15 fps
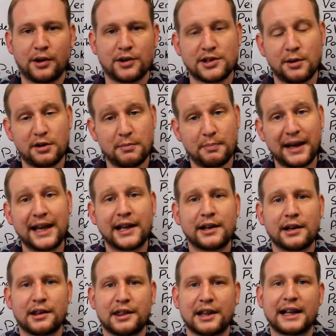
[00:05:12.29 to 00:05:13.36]
So at the beginning
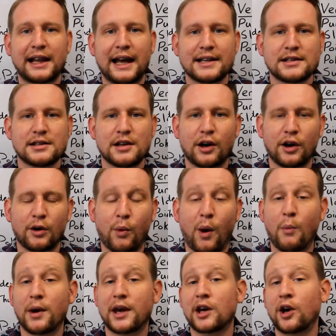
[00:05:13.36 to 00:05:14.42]
of the class, or when
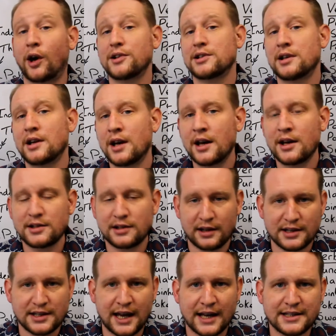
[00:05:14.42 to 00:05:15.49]
we got to the
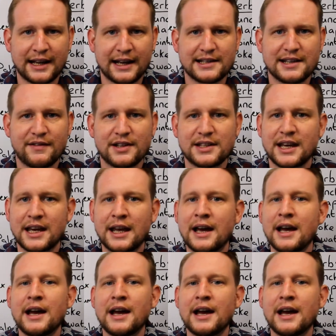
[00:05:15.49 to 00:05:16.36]
certain activity,